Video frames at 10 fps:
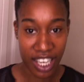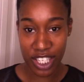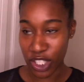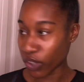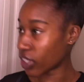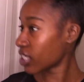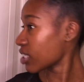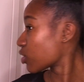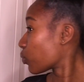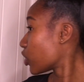And so this
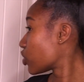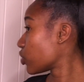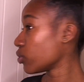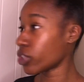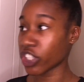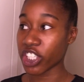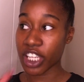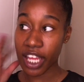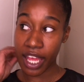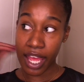is what you should